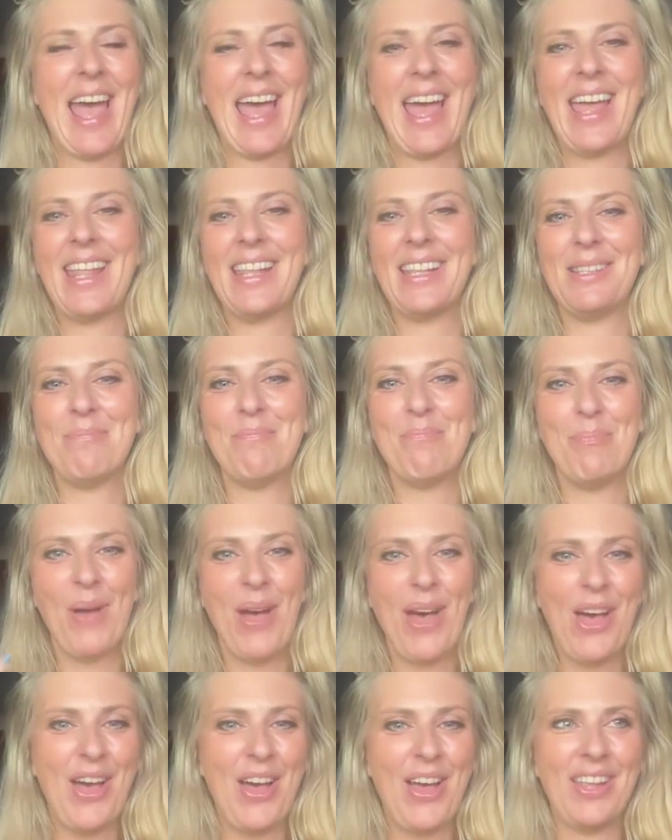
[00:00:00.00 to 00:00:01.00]
and
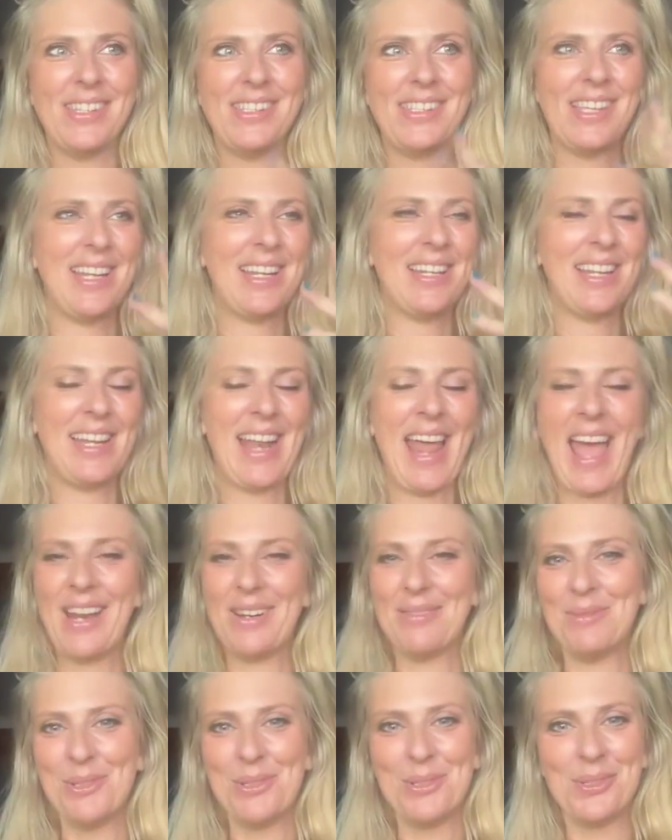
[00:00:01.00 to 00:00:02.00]
birds and
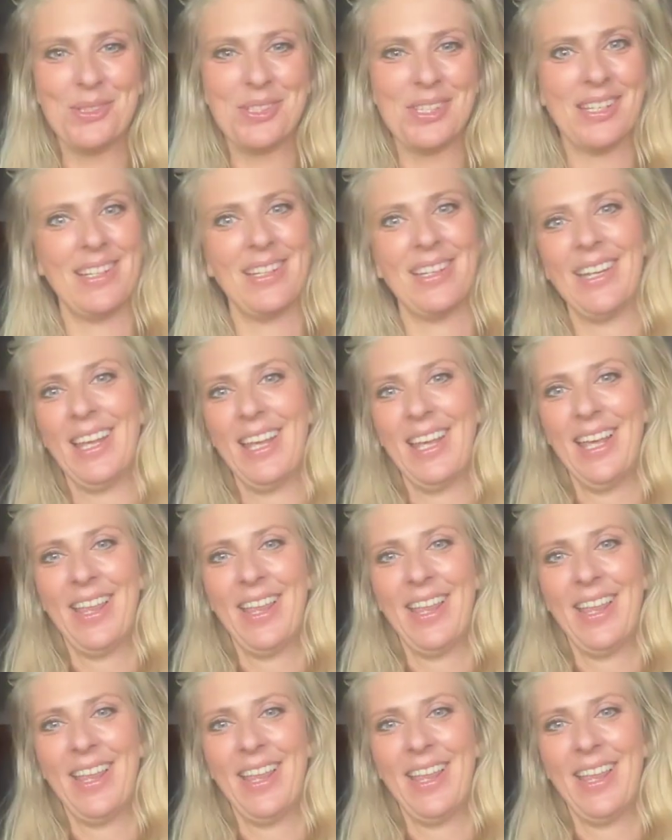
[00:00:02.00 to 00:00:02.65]
animals and